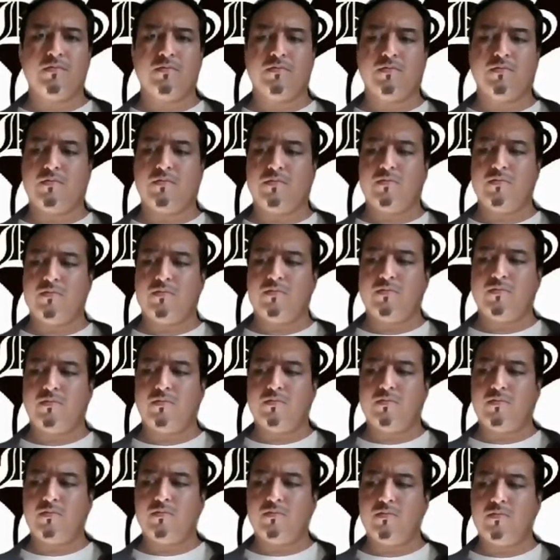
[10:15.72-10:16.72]

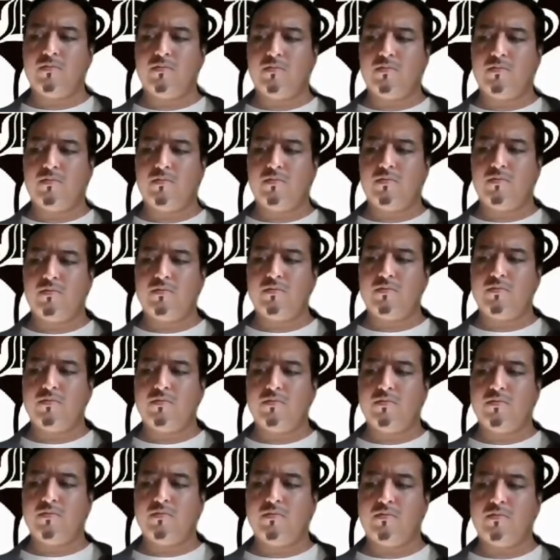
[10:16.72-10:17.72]

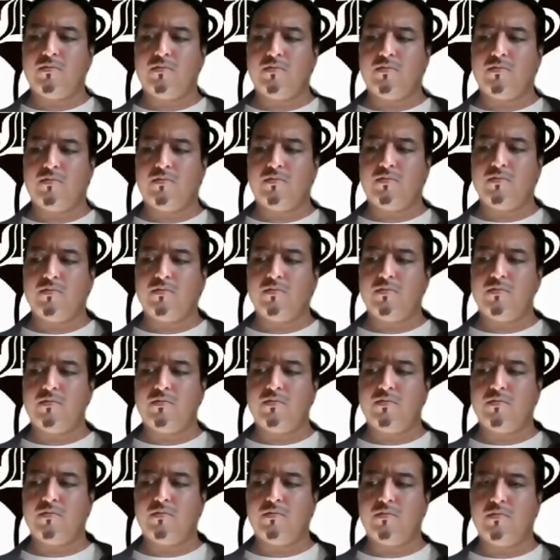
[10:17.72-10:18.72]

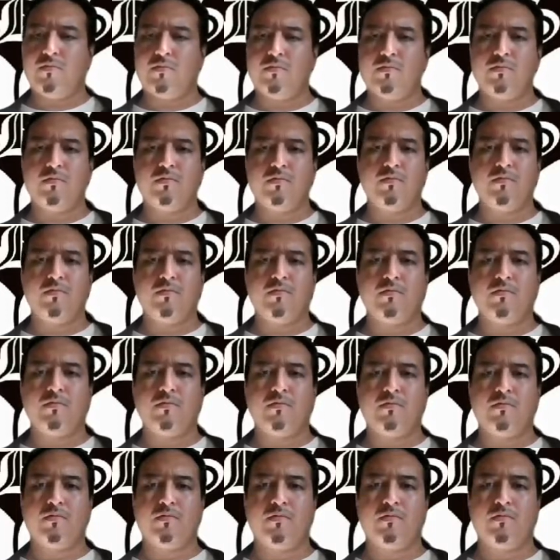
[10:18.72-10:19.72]

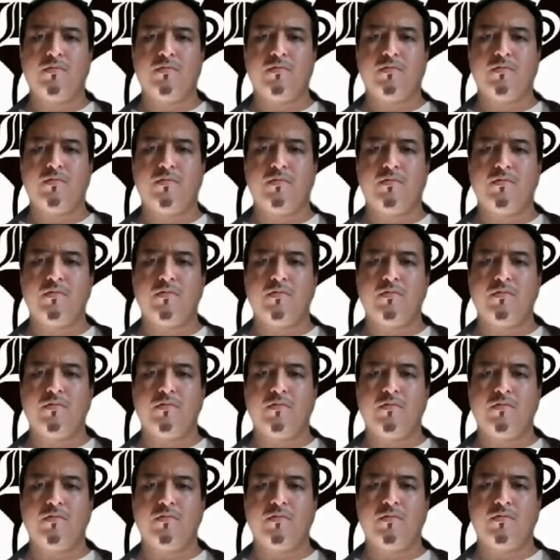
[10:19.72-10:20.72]

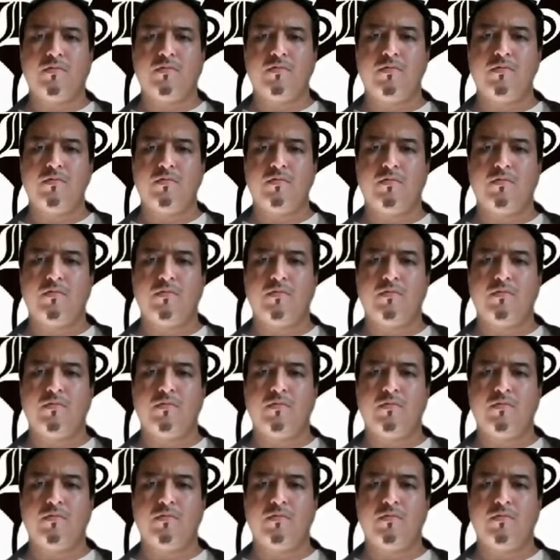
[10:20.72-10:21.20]
No words are spoken by the person on screen.